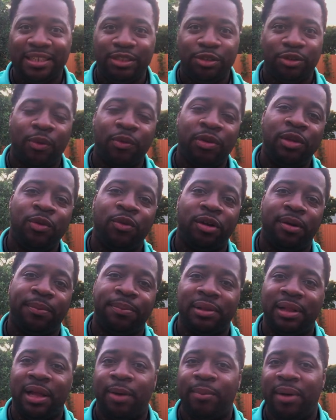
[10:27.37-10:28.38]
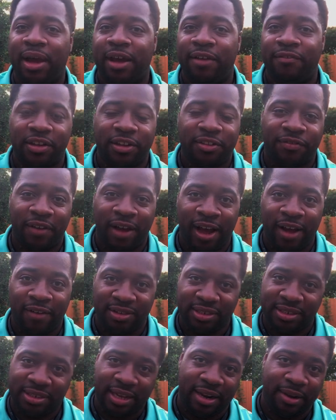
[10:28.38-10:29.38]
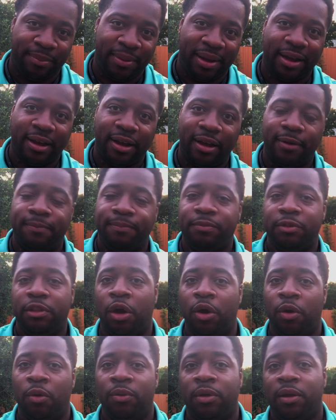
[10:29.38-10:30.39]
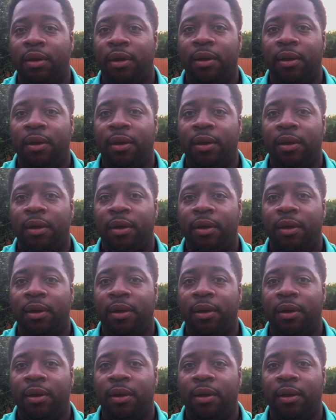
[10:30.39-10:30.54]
do I really want to pull out my FS5 and set it back up? No.